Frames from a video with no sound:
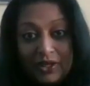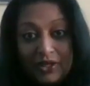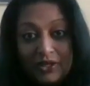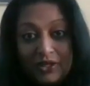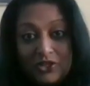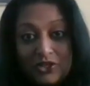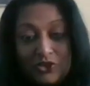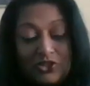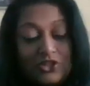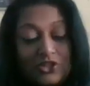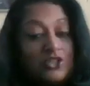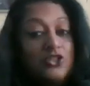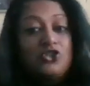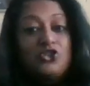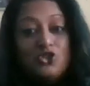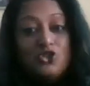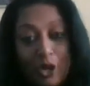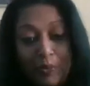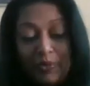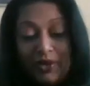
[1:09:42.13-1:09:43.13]
So just
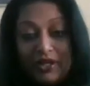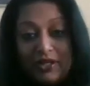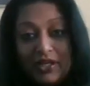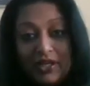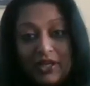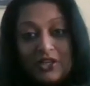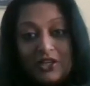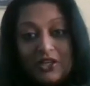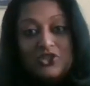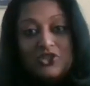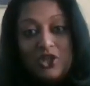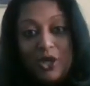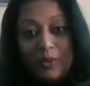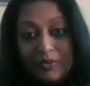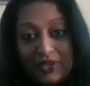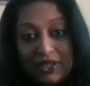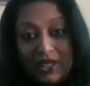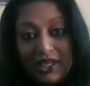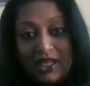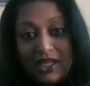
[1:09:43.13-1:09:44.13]
stop it. Stop
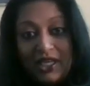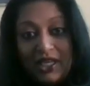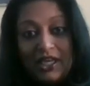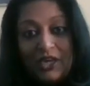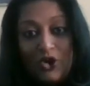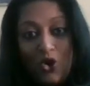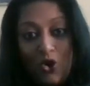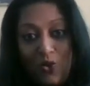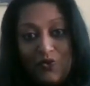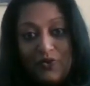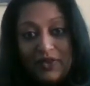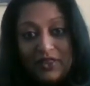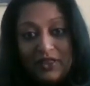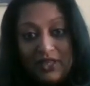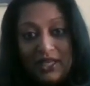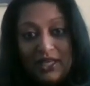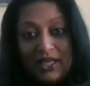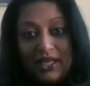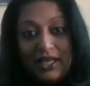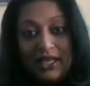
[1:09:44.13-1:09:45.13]
thinking and
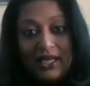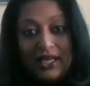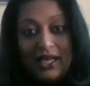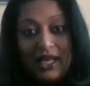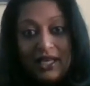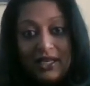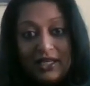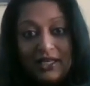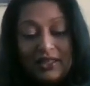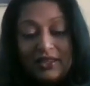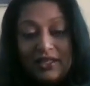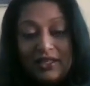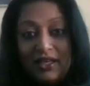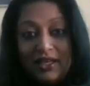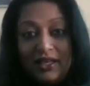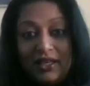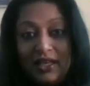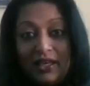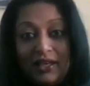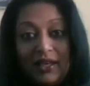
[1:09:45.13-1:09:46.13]
overthinking and
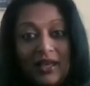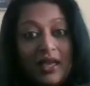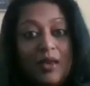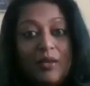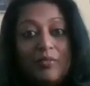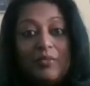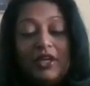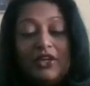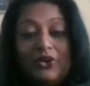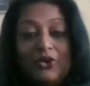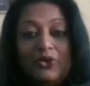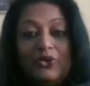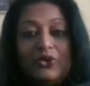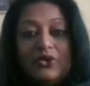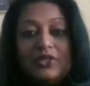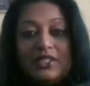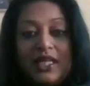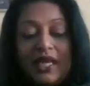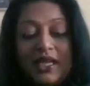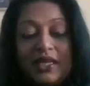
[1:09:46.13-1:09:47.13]
underthinking,
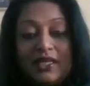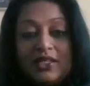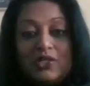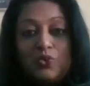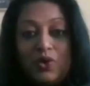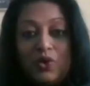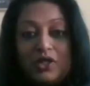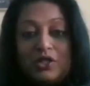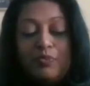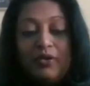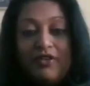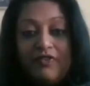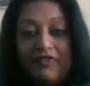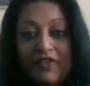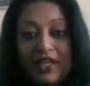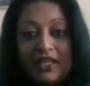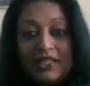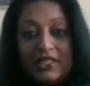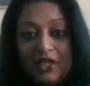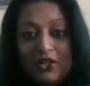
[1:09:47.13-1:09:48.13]
because that is what's
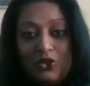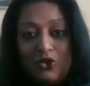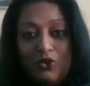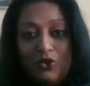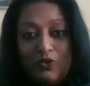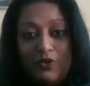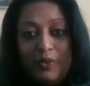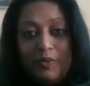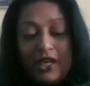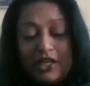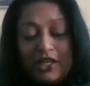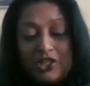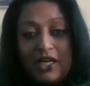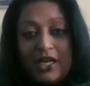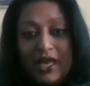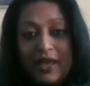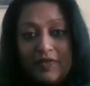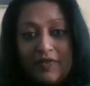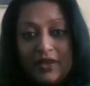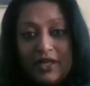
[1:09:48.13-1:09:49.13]
preventing you from actually
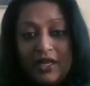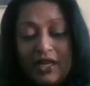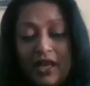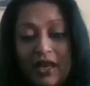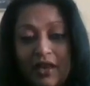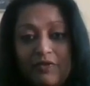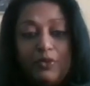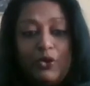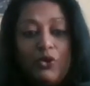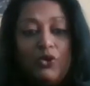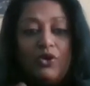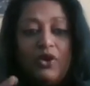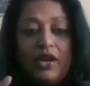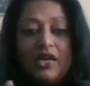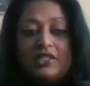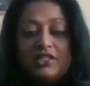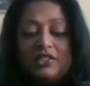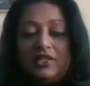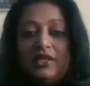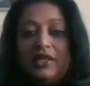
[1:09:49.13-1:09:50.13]
having a life.
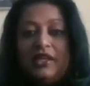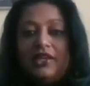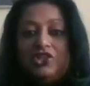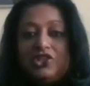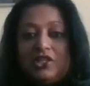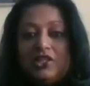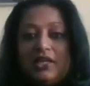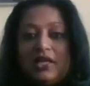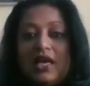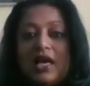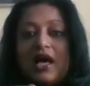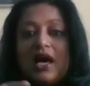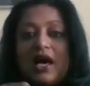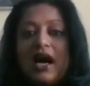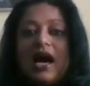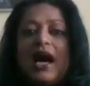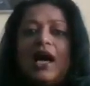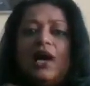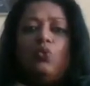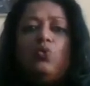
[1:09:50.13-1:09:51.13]
Procrastination.
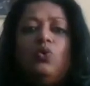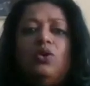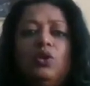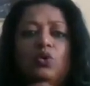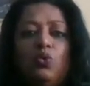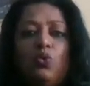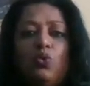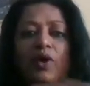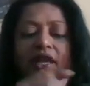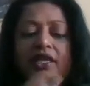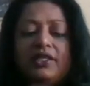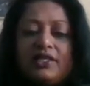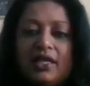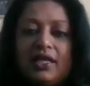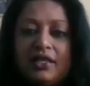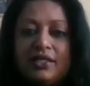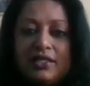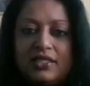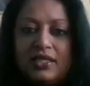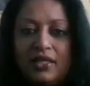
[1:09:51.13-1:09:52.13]
I will wait
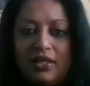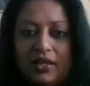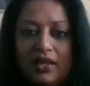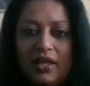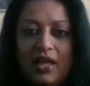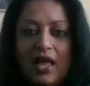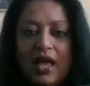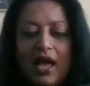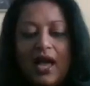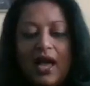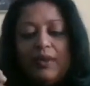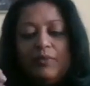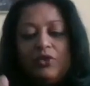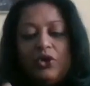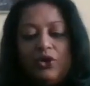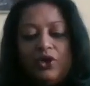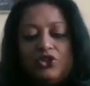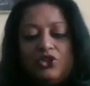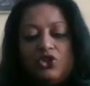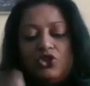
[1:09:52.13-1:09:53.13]
until. I'm
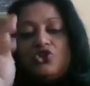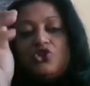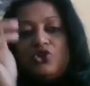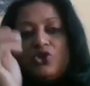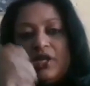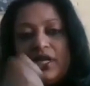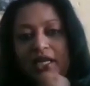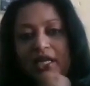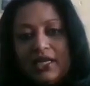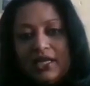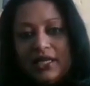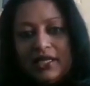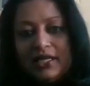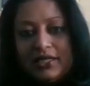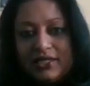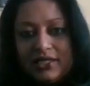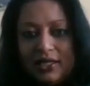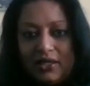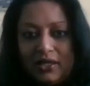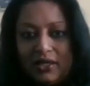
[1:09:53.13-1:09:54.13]
going to drink
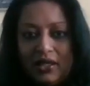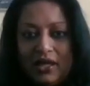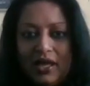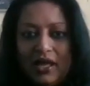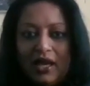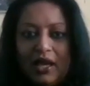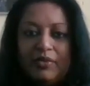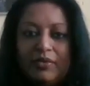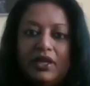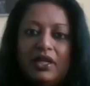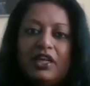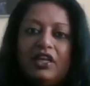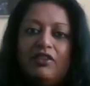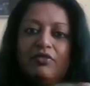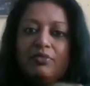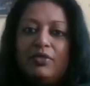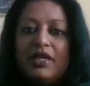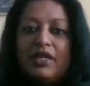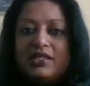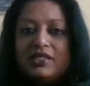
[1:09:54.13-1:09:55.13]
until. I'm going to give
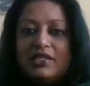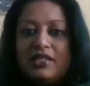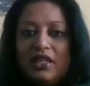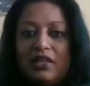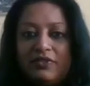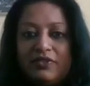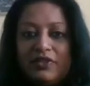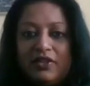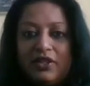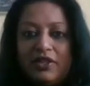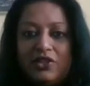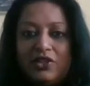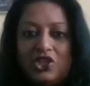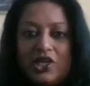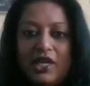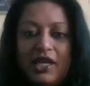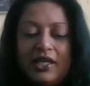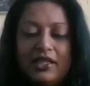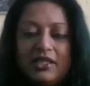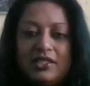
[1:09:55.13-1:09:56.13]
myself the
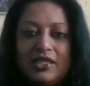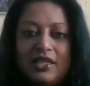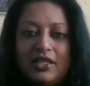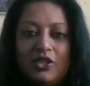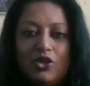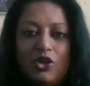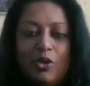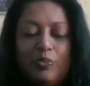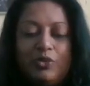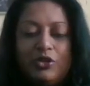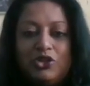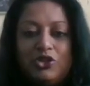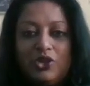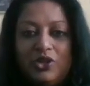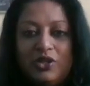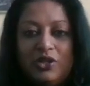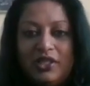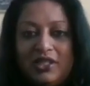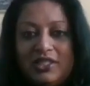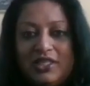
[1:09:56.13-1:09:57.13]
chance and the
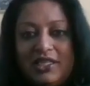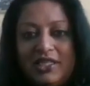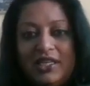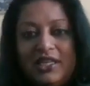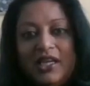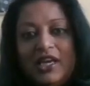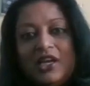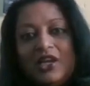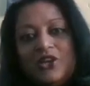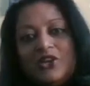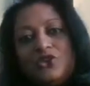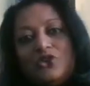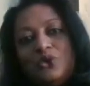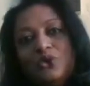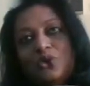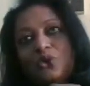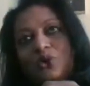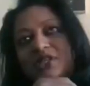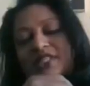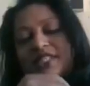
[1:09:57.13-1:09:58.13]
opportunity
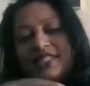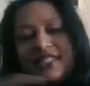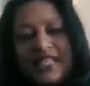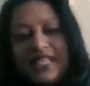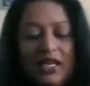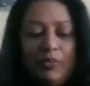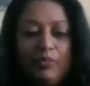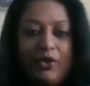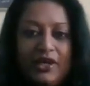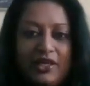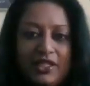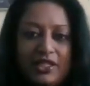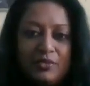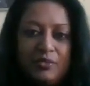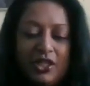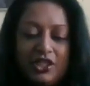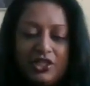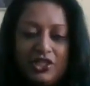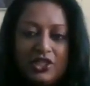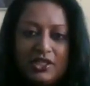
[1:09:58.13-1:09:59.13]
to celebrate as
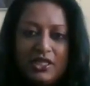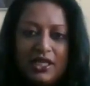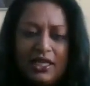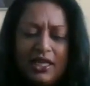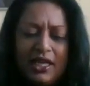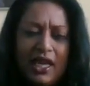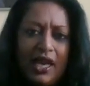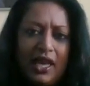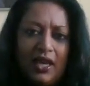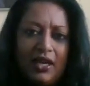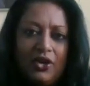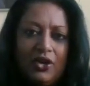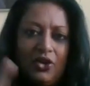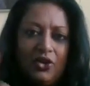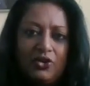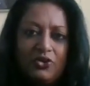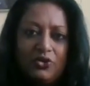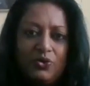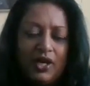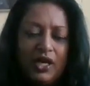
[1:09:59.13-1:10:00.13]
much as I can,
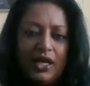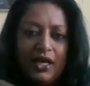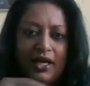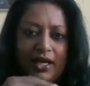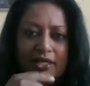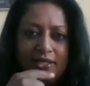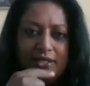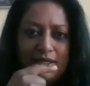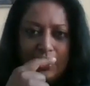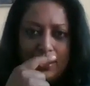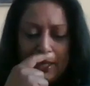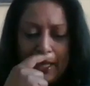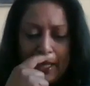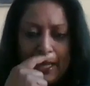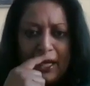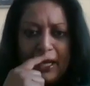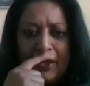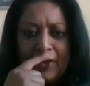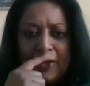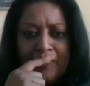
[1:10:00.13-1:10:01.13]
not realizing
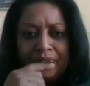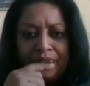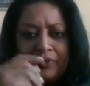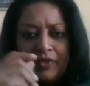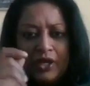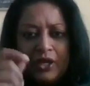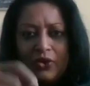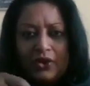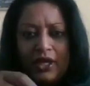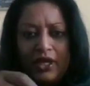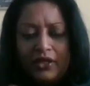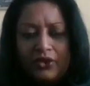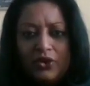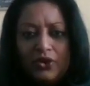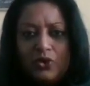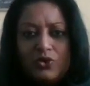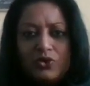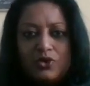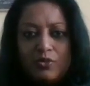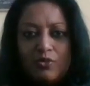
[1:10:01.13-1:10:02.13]
that, okay,
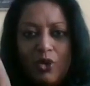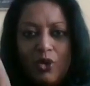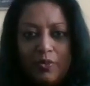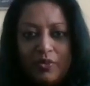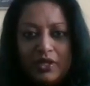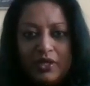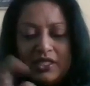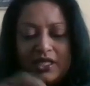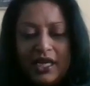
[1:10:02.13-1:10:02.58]
those moments